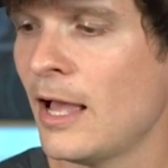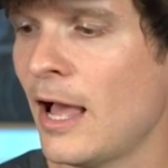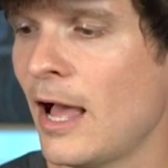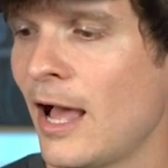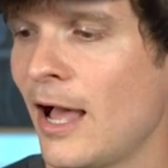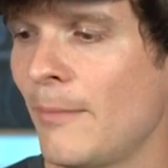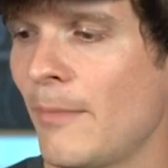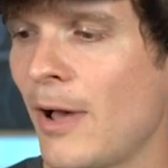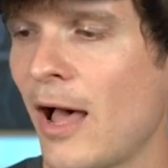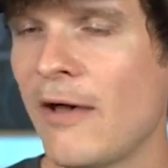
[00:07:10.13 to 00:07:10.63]

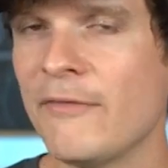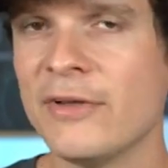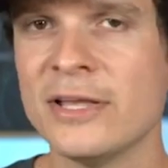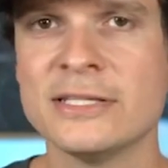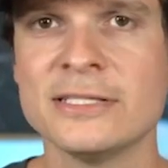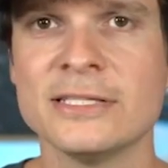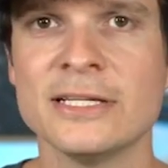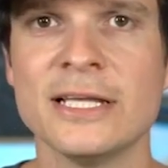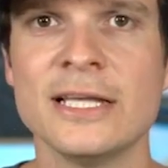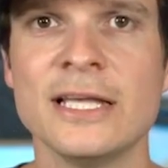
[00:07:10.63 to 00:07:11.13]

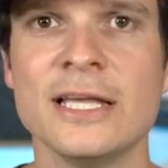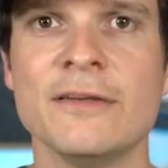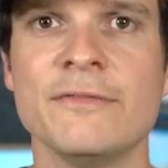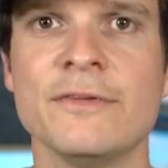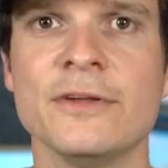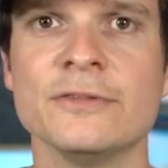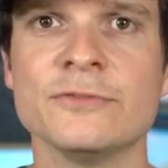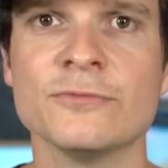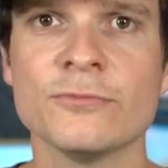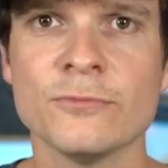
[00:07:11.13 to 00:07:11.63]
Obviously,
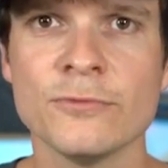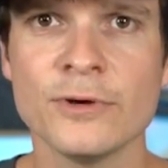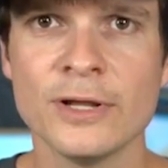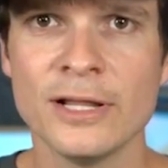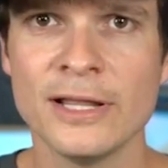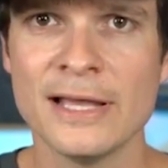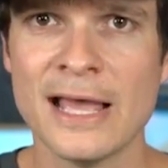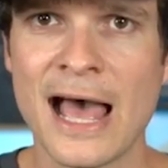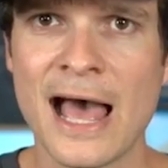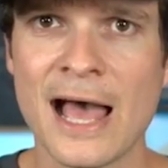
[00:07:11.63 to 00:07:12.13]
if it's
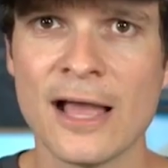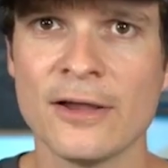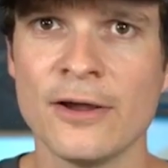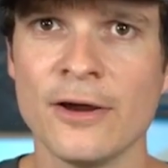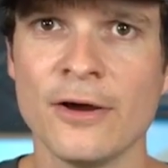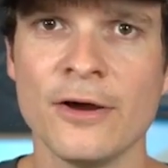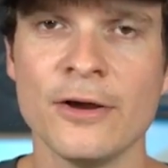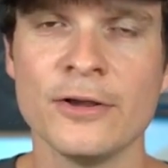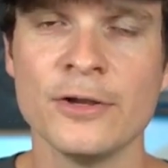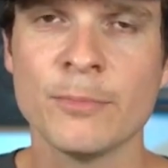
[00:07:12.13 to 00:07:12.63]
really high
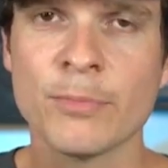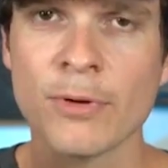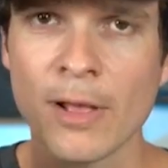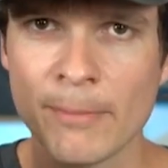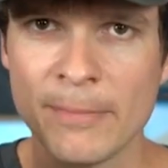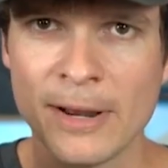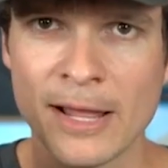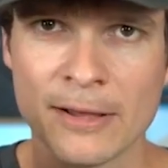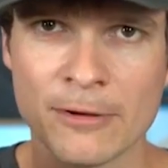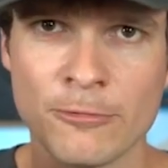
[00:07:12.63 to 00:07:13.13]
current, you're
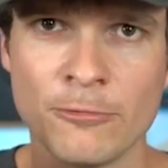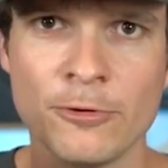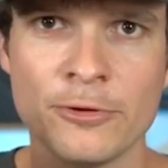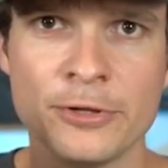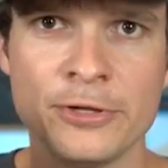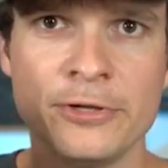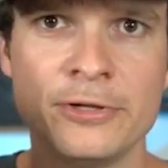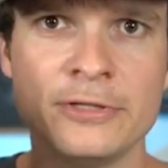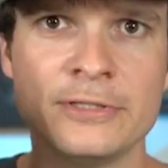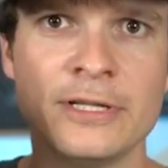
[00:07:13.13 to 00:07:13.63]
probably not
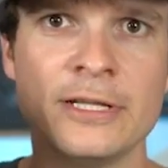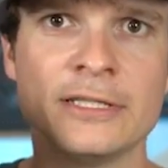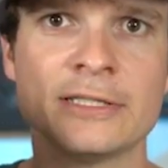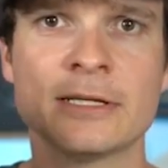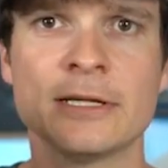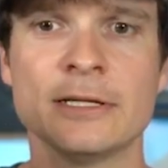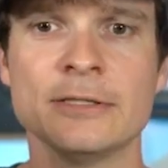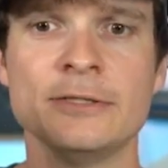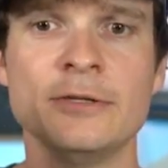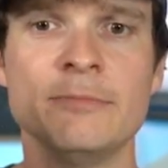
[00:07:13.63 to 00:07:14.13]
going to use this
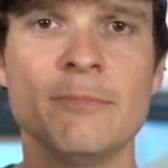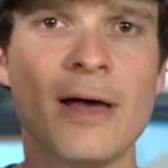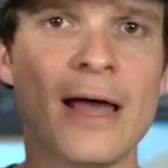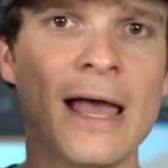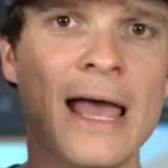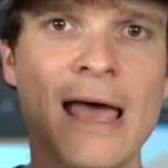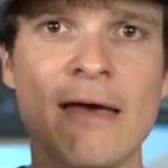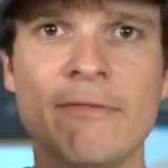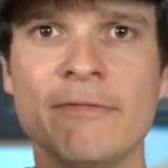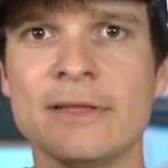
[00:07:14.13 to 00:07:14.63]
because you
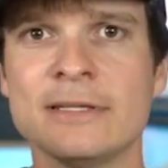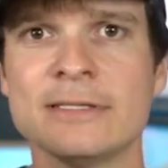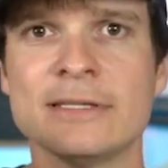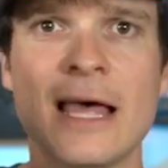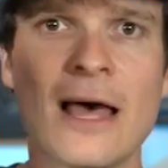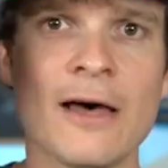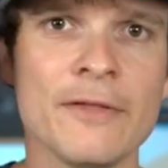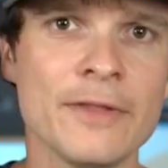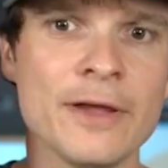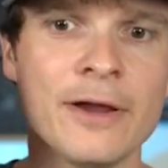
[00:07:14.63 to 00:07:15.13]
might have this
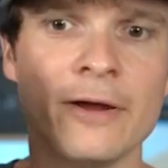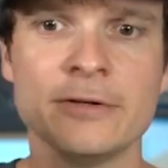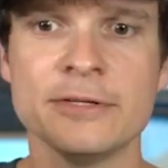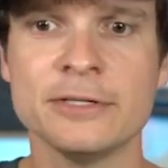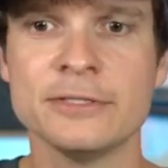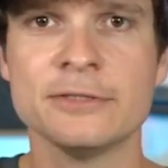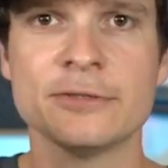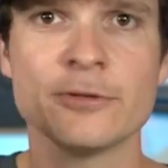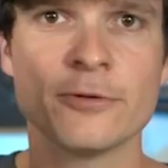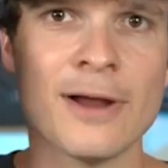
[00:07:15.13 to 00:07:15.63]
out there
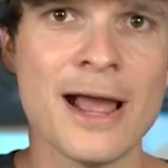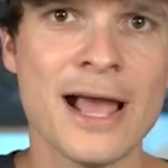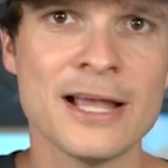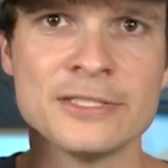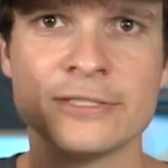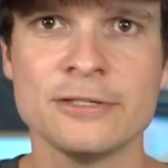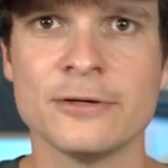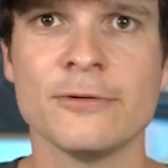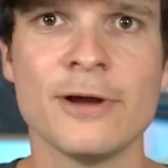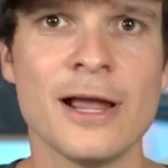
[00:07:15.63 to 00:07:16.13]
just
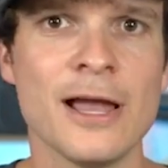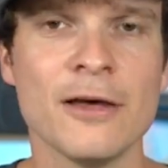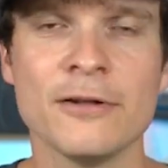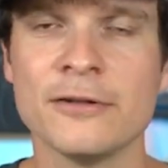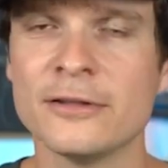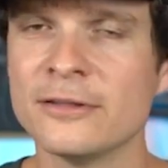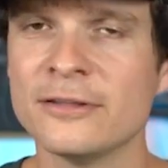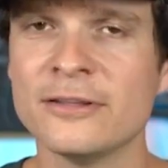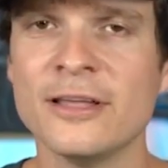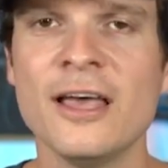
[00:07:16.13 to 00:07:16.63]
thrashing
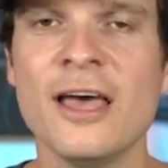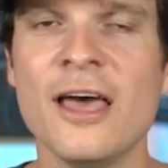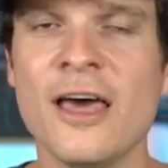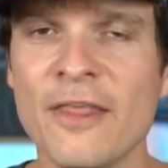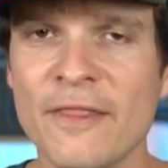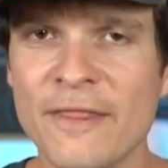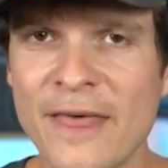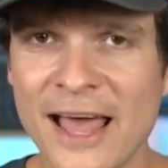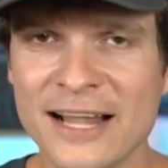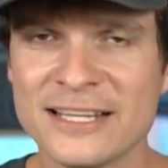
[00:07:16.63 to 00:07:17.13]
around, and
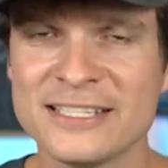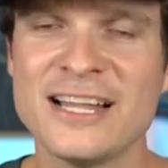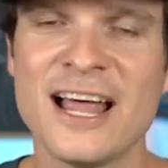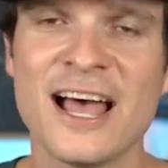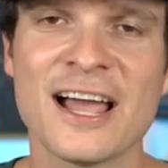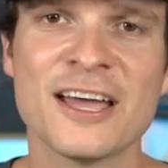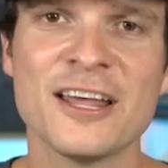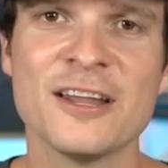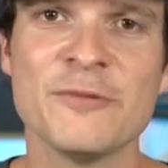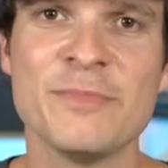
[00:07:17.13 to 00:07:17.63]
that's
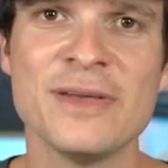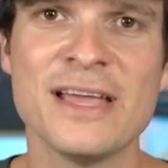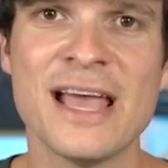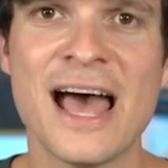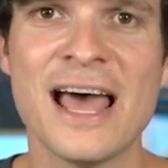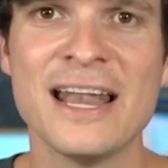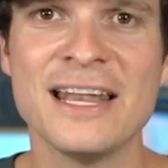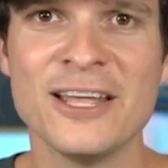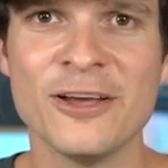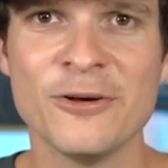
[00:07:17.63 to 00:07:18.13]
not going to be
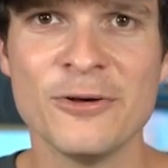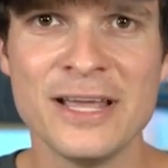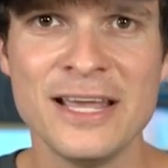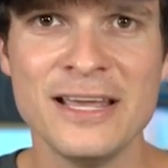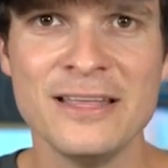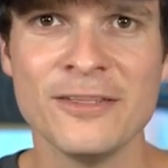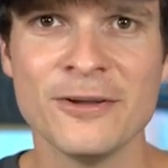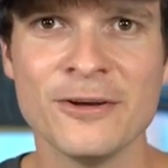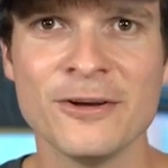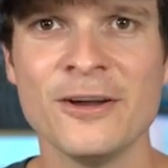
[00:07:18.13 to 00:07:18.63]
ideal
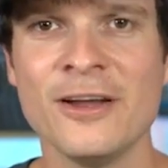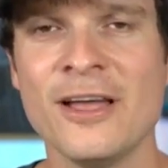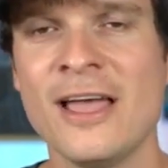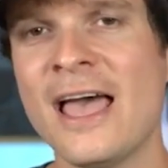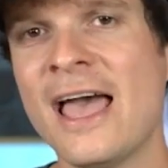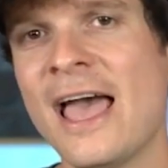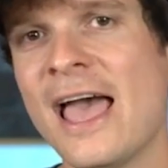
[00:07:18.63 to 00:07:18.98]
either.